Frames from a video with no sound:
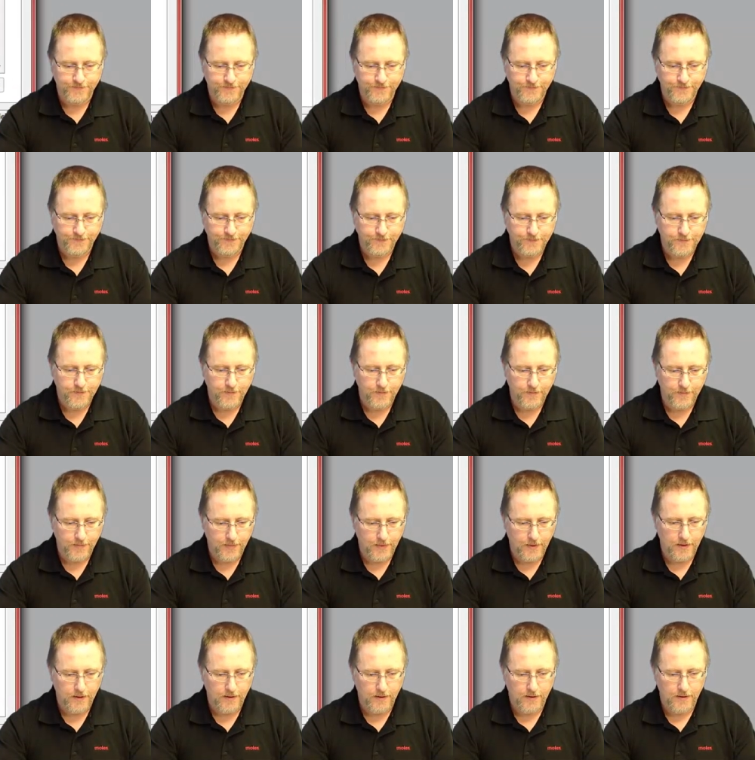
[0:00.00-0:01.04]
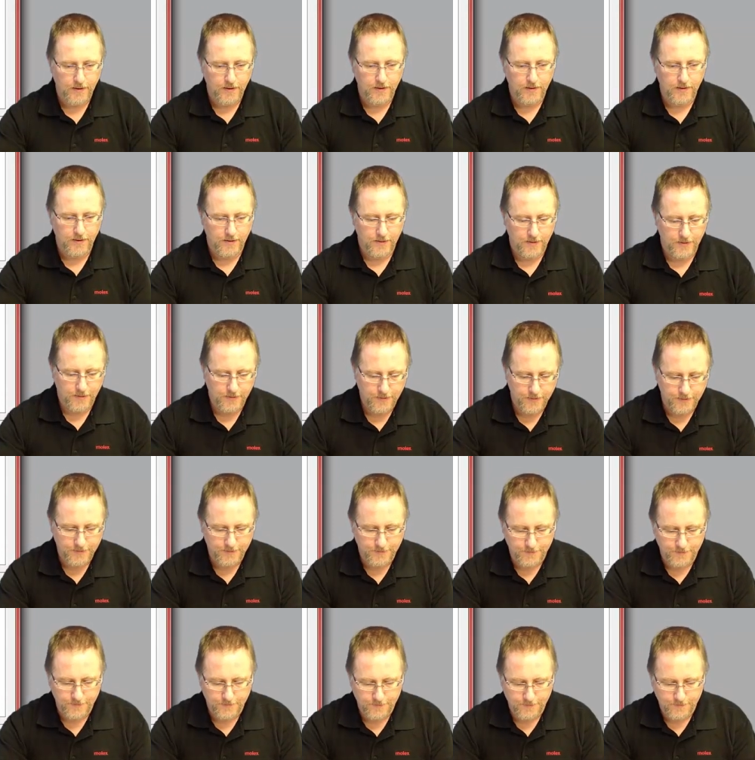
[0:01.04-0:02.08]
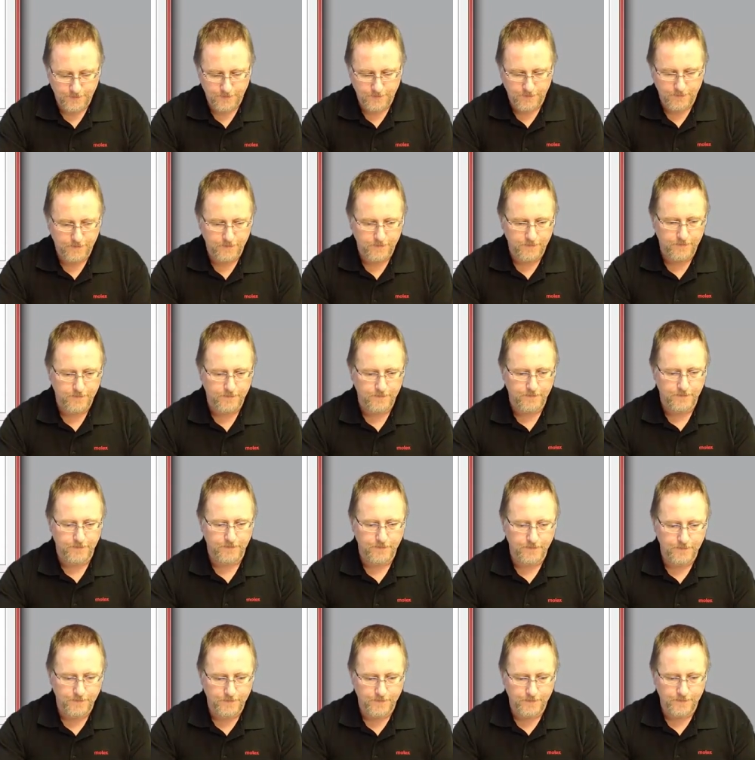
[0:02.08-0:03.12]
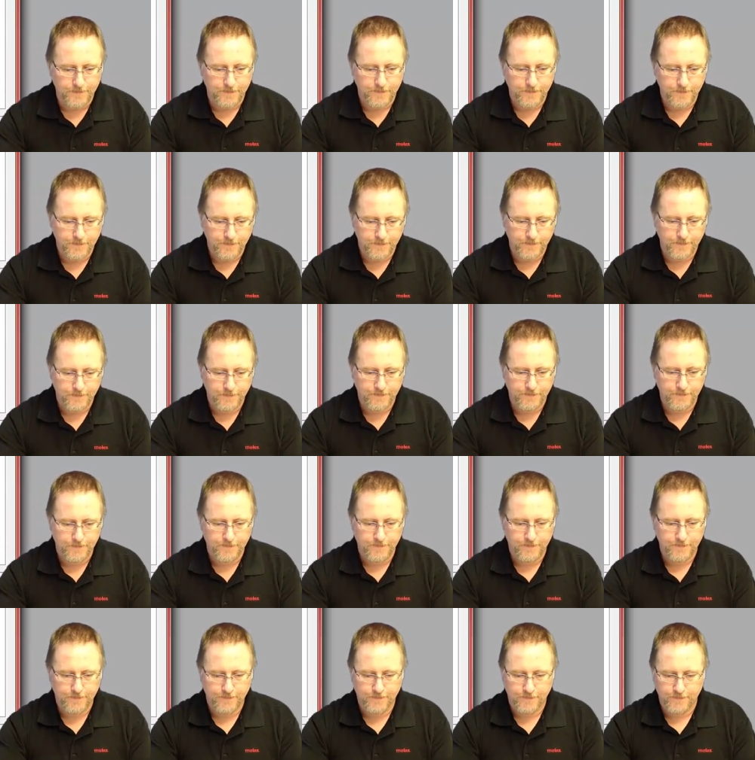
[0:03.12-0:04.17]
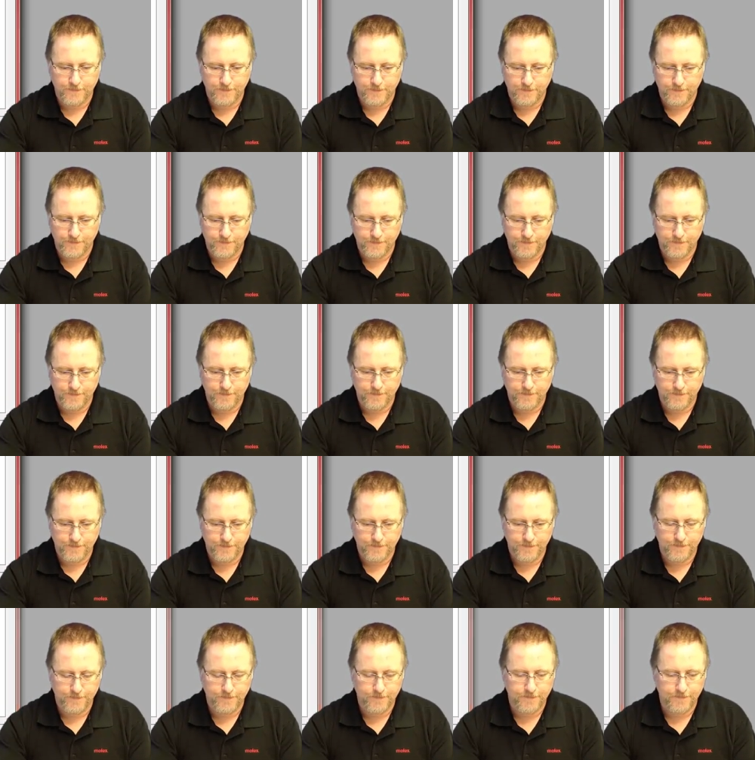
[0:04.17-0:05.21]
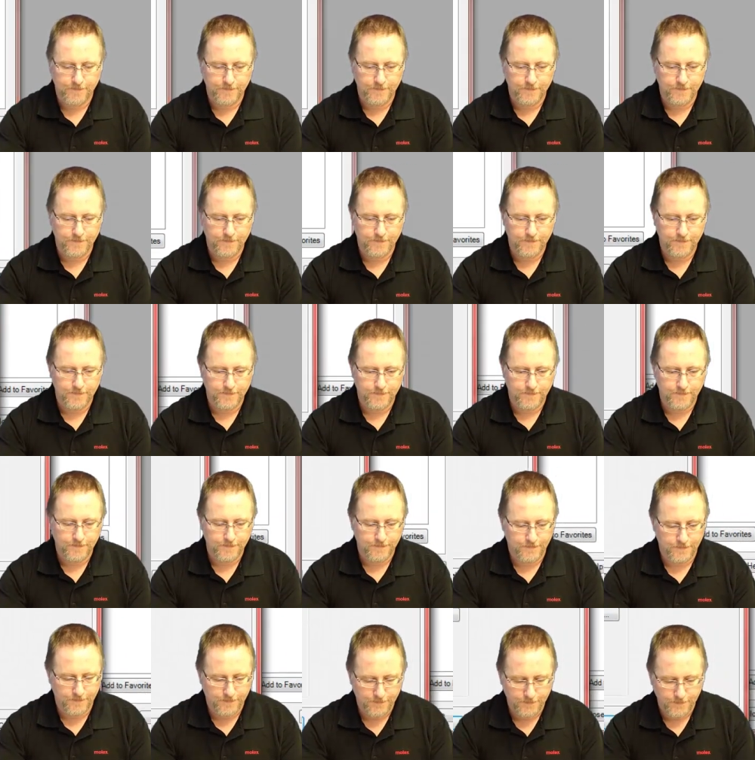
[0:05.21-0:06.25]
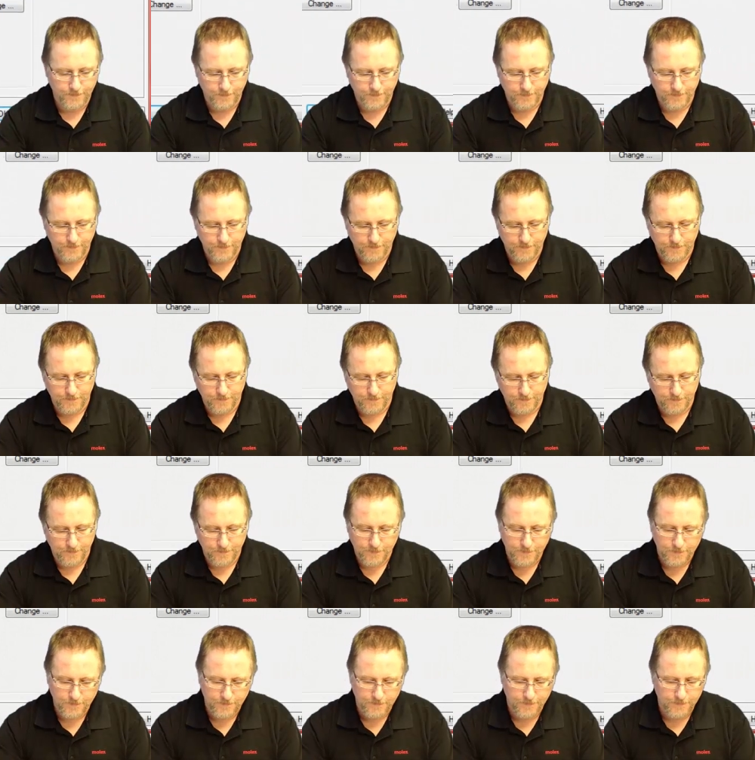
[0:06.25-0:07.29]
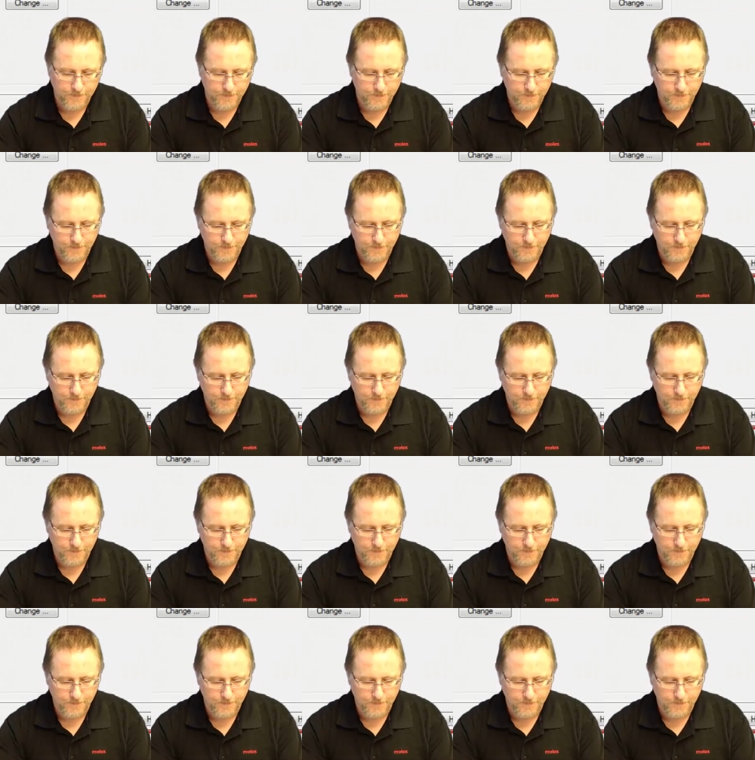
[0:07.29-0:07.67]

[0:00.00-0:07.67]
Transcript: (no one is talking)